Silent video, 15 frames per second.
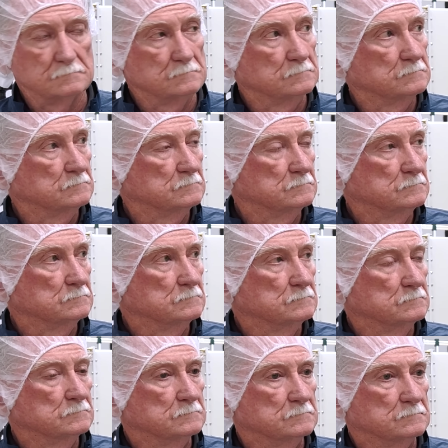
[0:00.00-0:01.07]

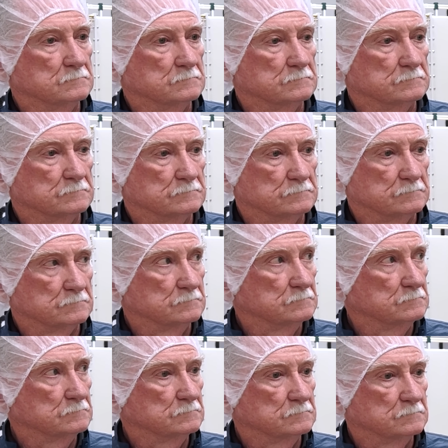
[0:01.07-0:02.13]

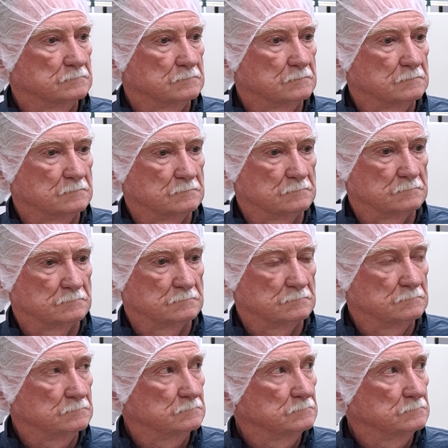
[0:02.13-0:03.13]
(silent)